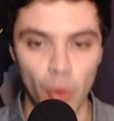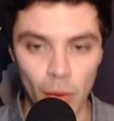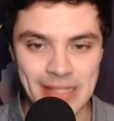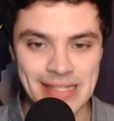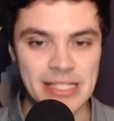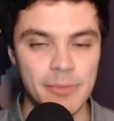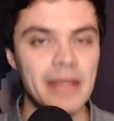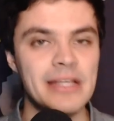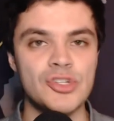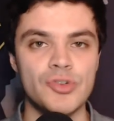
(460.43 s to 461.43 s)
points
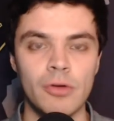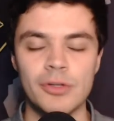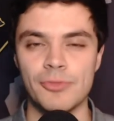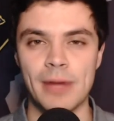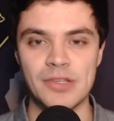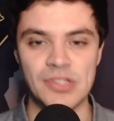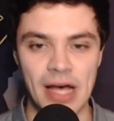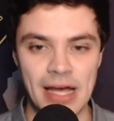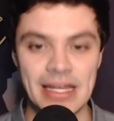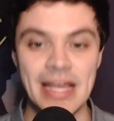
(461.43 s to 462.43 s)
despite his struggles from
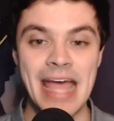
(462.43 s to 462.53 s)
outside,